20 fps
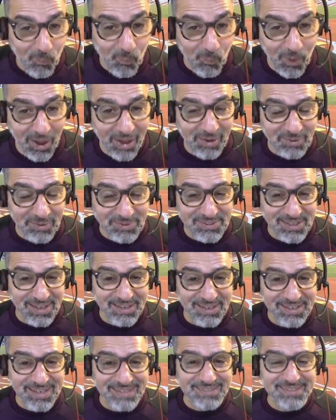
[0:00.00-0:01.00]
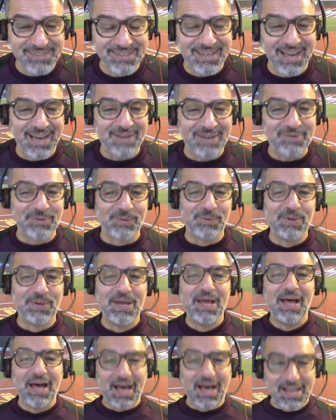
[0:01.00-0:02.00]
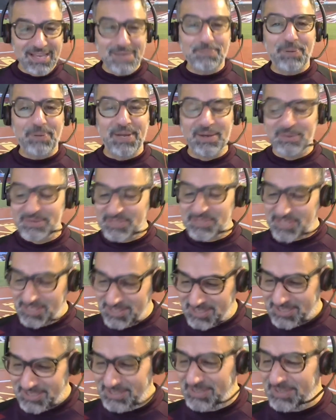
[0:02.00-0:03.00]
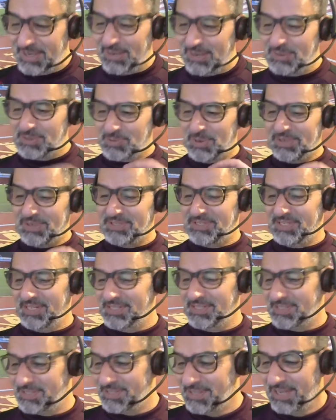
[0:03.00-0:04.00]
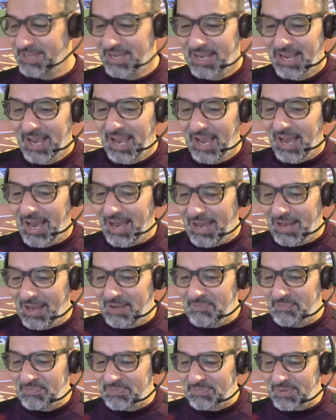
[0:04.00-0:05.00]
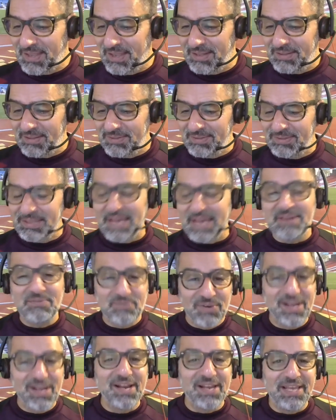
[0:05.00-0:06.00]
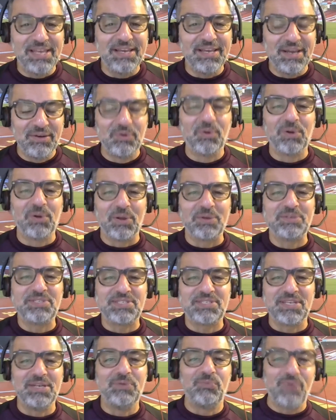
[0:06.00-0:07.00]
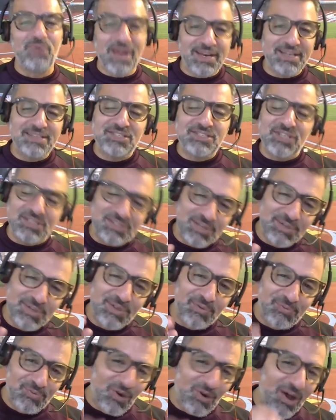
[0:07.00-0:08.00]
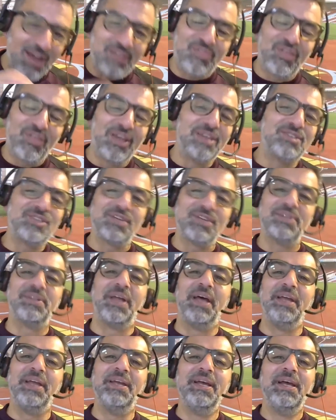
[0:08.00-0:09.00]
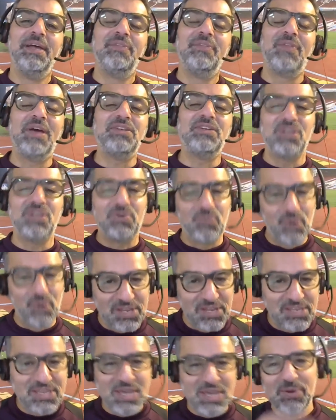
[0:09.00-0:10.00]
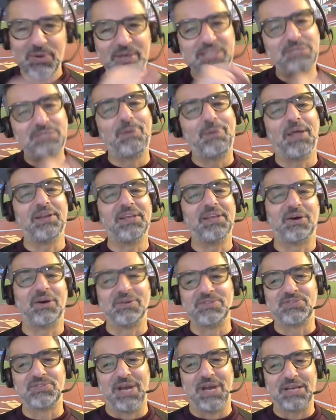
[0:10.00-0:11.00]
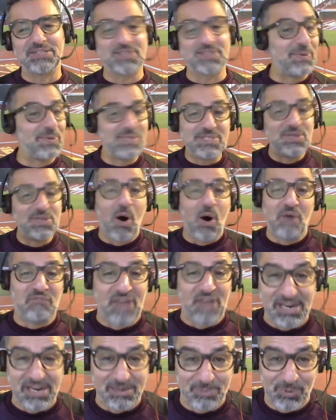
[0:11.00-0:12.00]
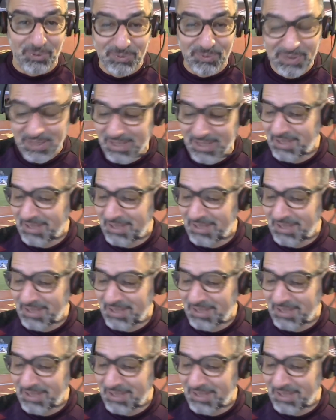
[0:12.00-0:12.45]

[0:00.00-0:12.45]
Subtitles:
Well done, Andy Carroll. 8 appearances, 2 goals, 1 assist. Then really, in all honesty, Reading should do the right thing, shouldn't they? They should renew his bloody contract so he's not available.